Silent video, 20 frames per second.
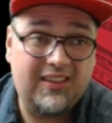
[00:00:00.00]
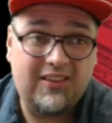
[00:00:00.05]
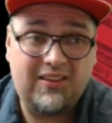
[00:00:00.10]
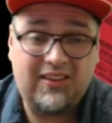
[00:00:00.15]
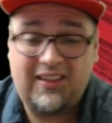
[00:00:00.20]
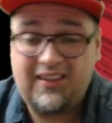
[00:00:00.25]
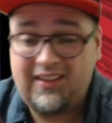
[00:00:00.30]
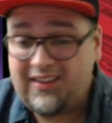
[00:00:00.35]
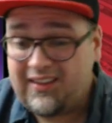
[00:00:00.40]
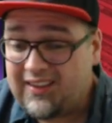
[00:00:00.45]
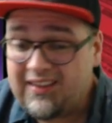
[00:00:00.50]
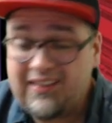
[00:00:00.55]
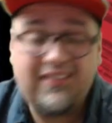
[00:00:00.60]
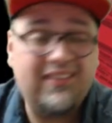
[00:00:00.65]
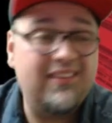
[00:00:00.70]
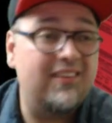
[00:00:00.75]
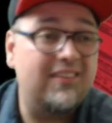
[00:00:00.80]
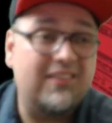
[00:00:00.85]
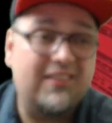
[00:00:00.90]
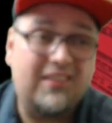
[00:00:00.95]
the,
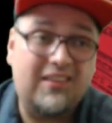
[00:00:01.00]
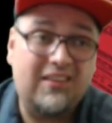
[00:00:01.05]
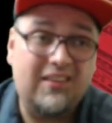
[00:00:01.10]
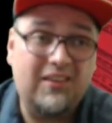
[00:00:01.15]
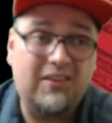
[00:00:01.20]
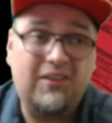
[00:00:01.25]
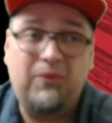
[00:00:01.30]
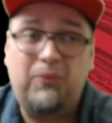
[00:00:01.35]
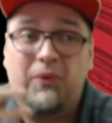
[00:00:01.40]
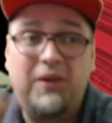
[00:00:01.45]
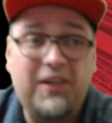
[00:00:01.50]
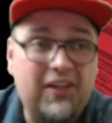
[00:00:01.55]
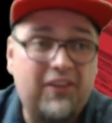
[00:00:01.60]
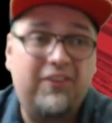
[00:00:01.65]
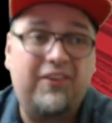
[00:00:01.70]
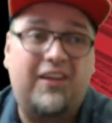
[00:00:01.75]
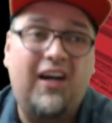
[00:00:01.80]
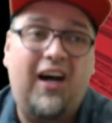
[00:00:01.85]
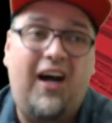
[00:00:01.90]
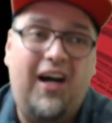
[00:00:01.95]
there's the one other
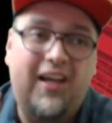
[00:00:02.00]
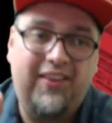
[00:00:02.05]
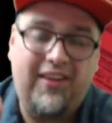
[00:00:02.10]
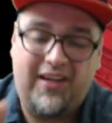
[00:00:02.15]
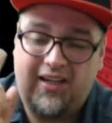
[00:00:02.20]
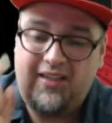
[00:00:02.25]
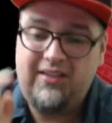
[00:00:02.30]
con that I